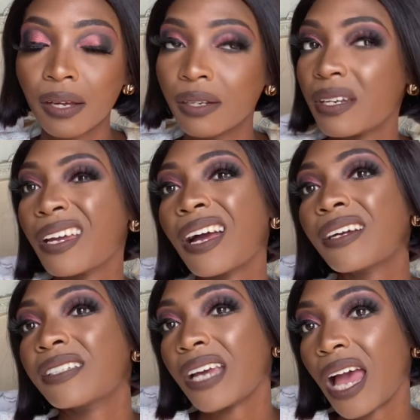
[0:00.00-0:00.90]

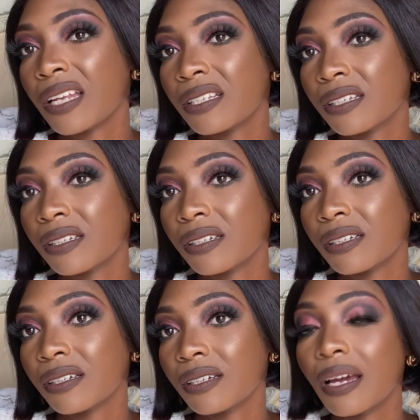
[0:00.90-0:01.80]
Ningang Judge.
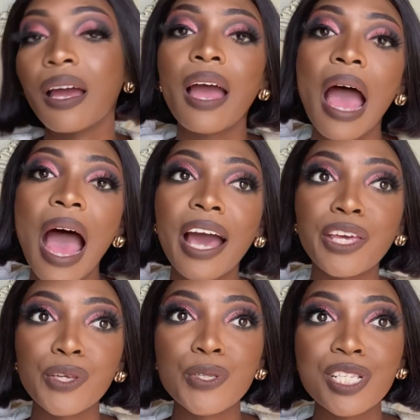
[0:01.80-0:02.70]
I
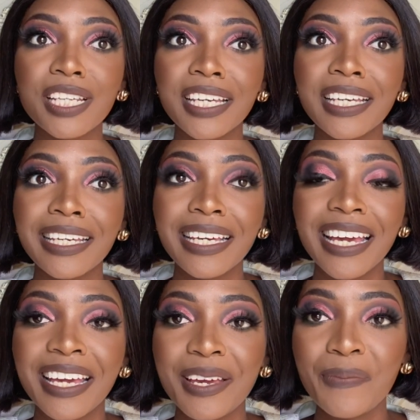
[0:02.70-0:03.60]
used
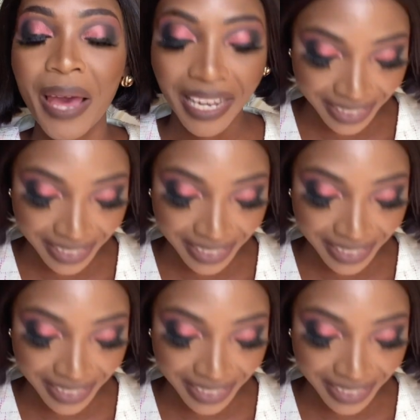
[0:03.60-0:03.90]
a palette